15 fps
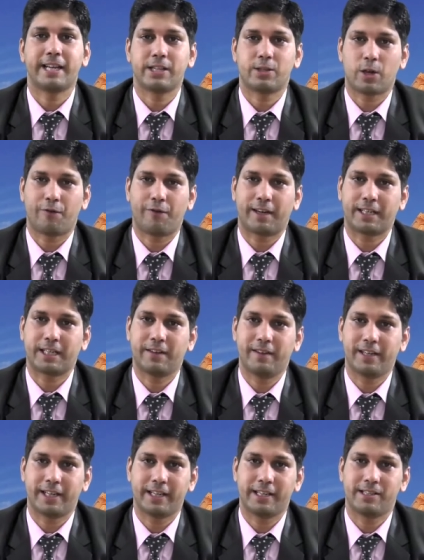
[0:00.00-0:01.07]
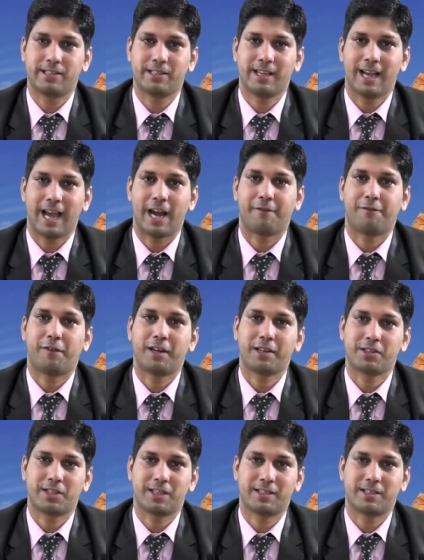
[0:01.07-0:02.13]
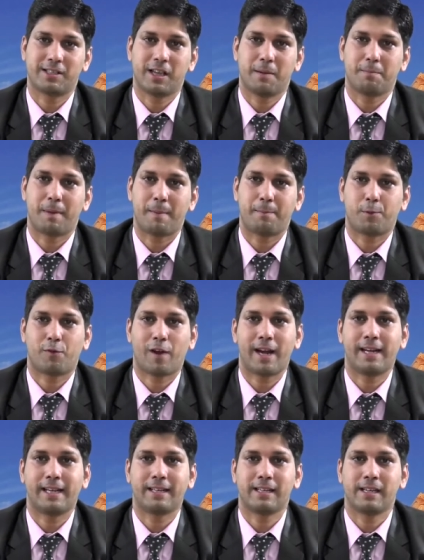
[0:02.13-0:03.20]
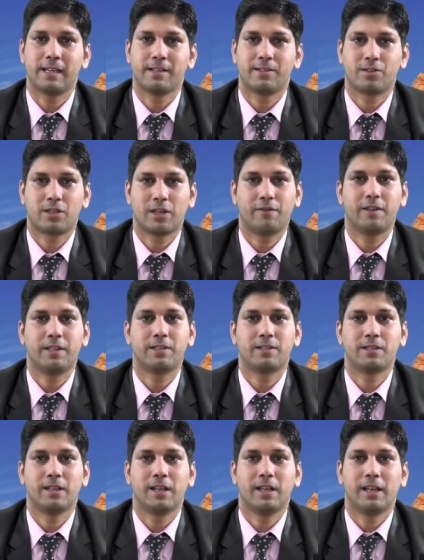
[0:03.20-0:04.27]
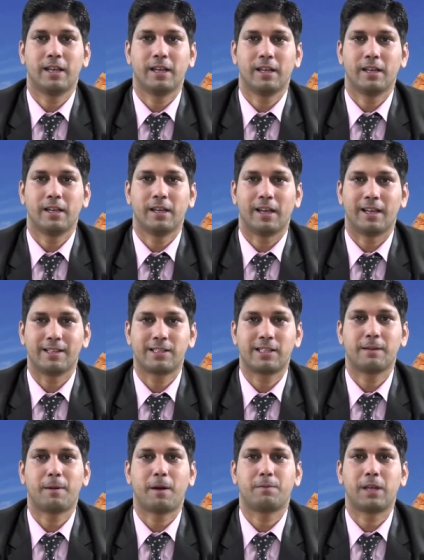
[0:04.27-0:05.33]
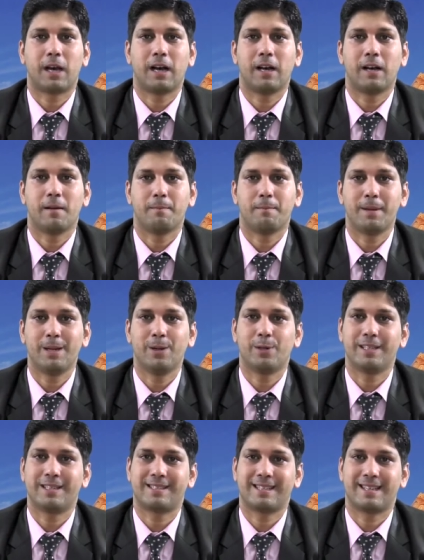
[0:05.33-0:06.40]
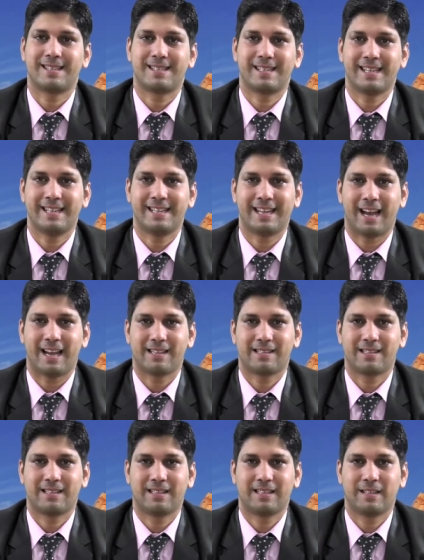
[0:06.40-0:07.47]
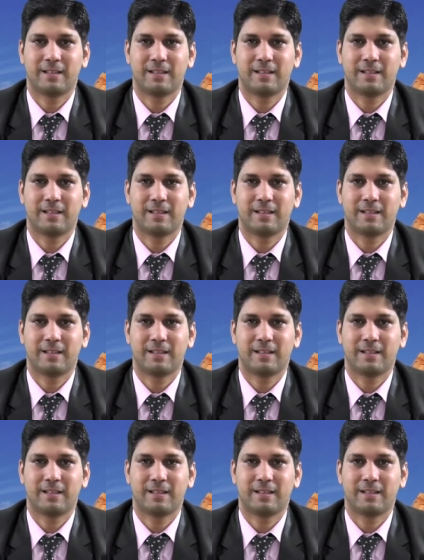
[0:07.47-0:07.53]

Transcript: range of activities and functions by providing service in some of the below discussed areas.